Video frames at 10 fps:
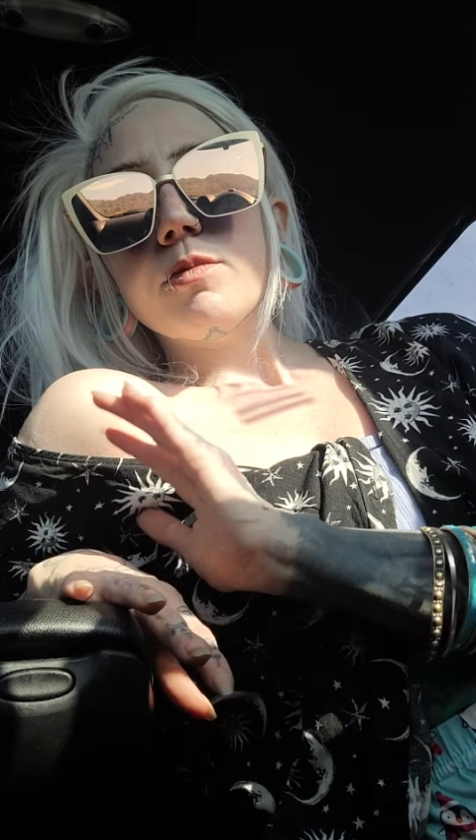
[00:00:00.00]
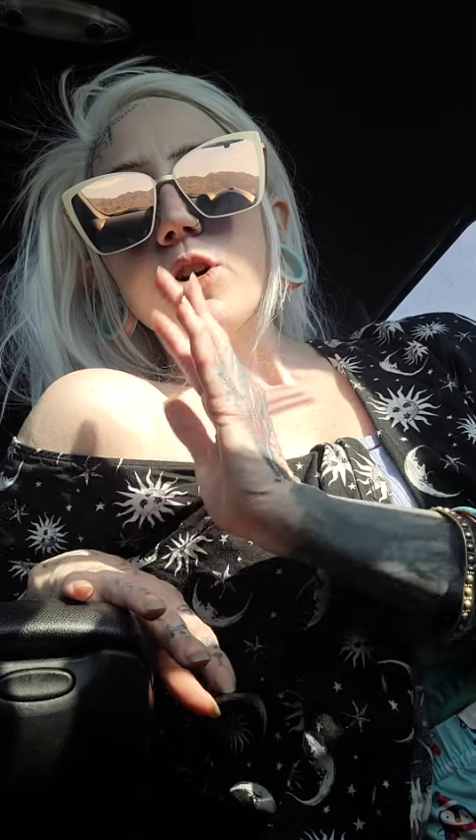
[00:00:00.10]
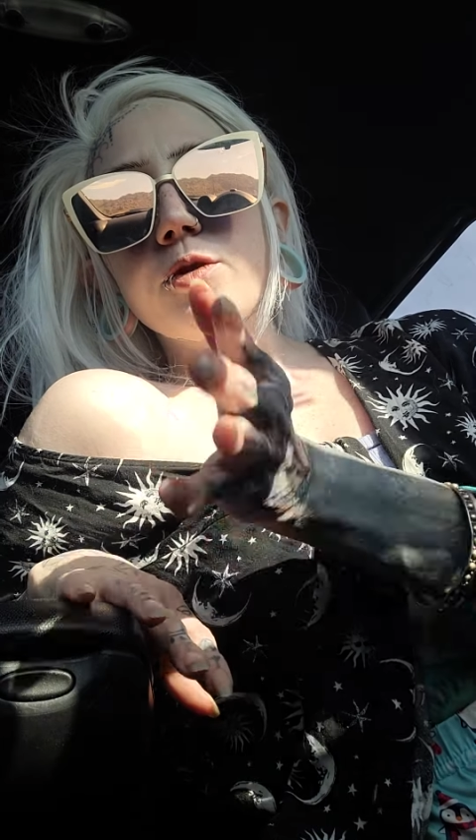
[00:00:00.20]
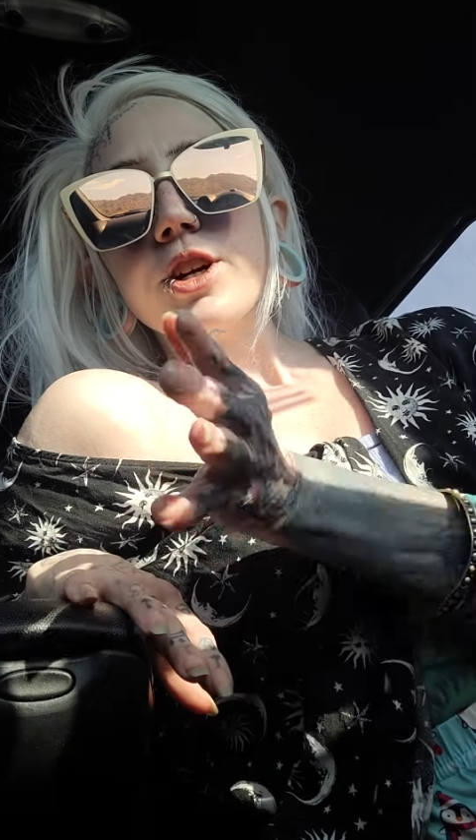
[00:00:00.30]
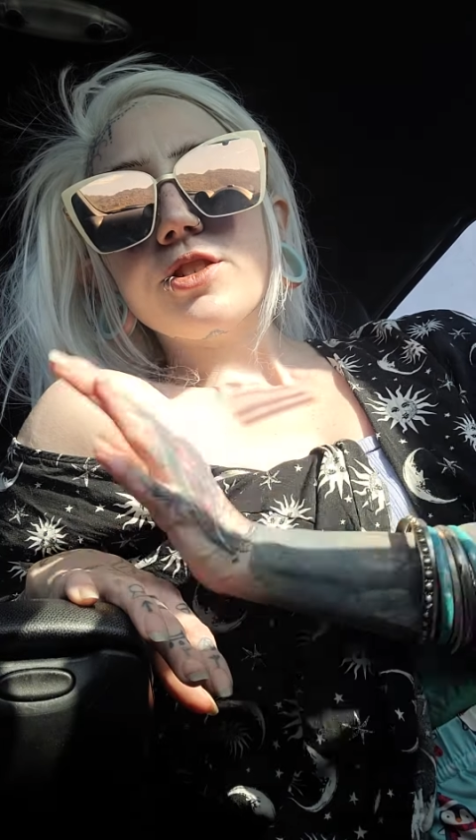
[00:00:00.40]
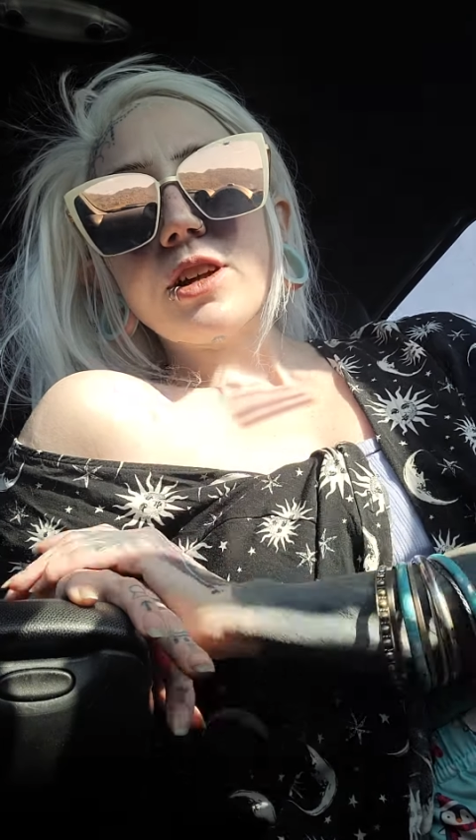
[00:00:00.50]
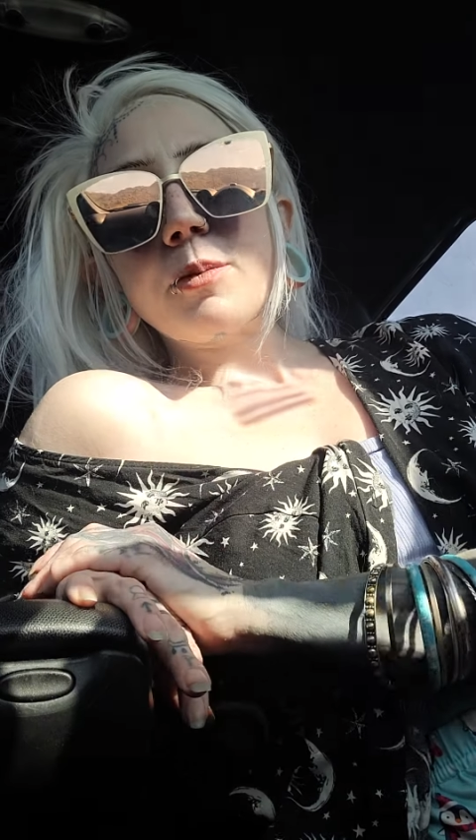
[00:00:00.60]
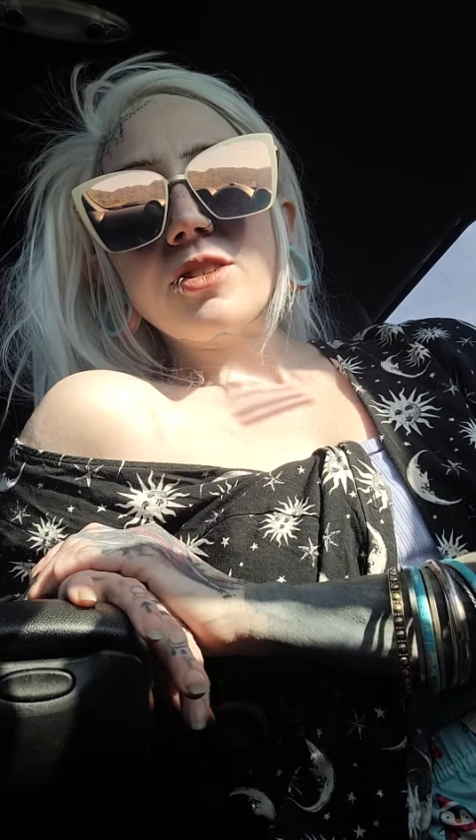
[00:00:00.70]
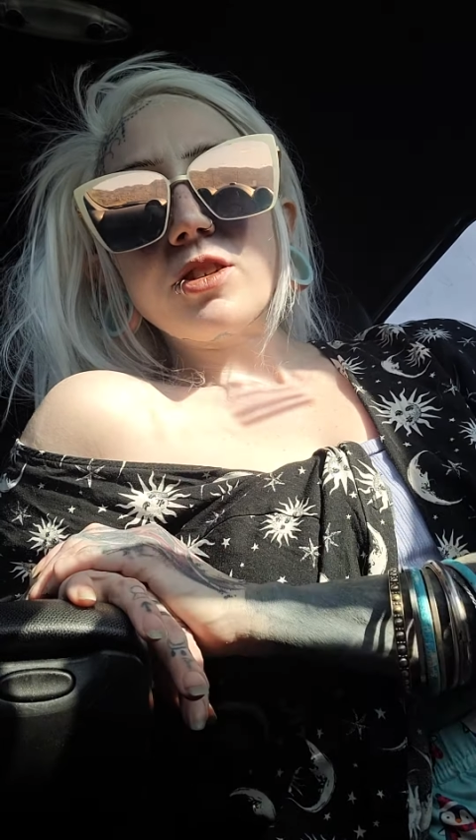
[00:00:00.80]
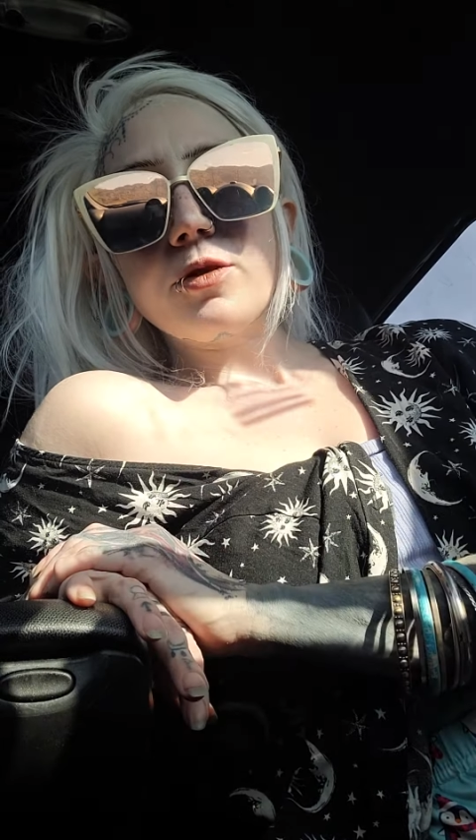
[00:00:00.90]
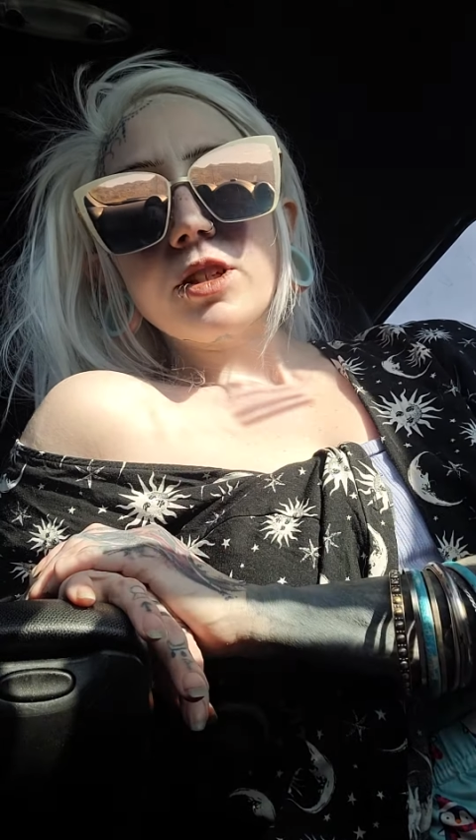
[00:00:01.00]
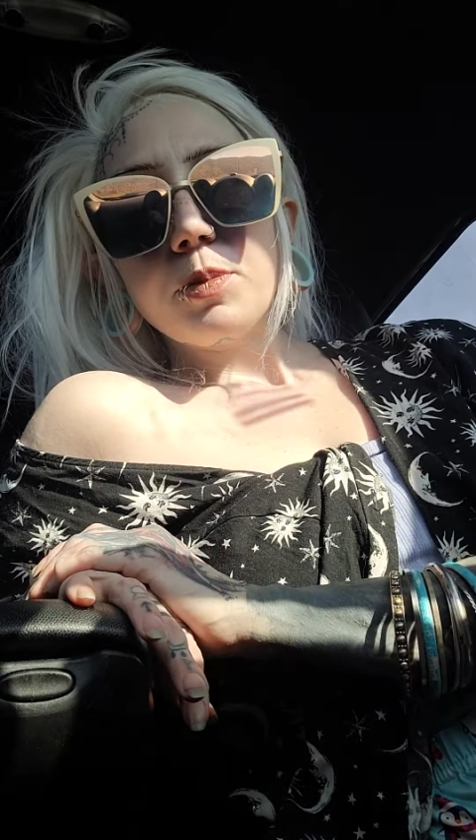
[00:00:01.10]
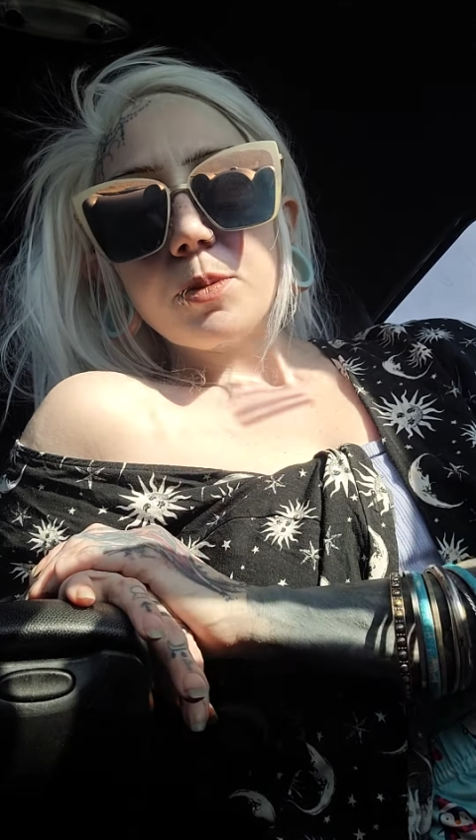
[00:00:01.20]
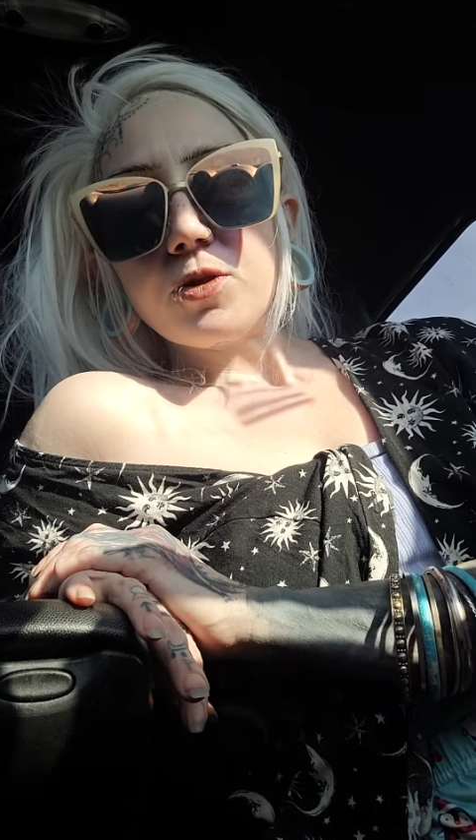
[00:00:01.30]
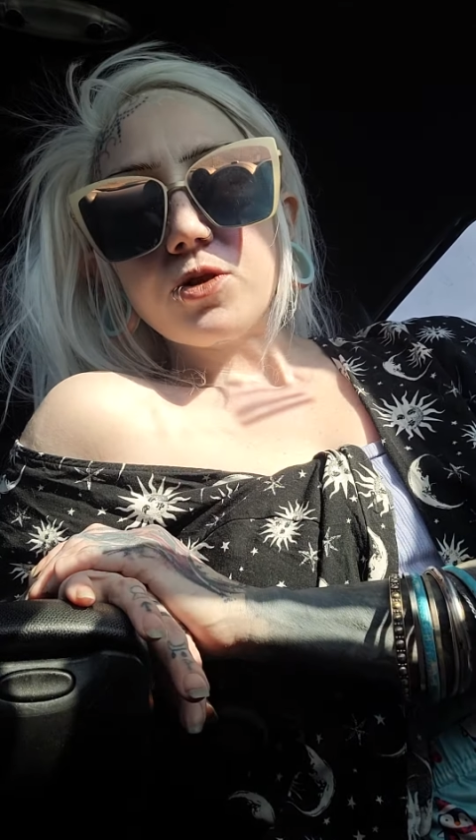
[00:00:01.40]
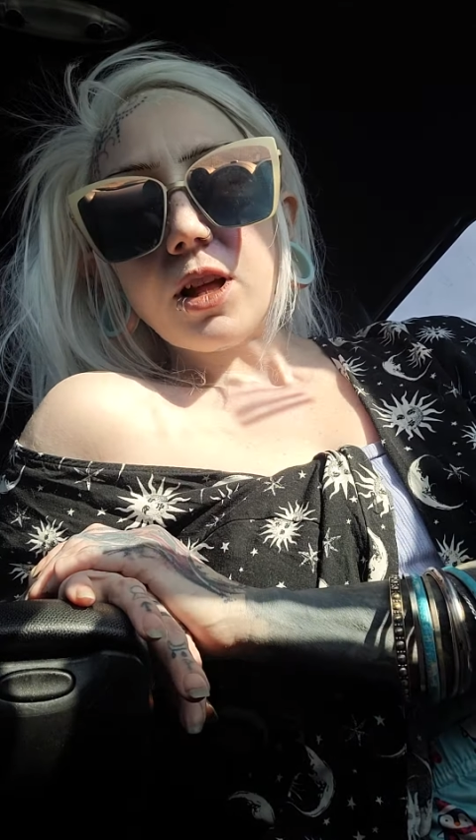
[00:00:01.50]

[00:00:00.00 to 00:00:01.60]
overextend myself into people's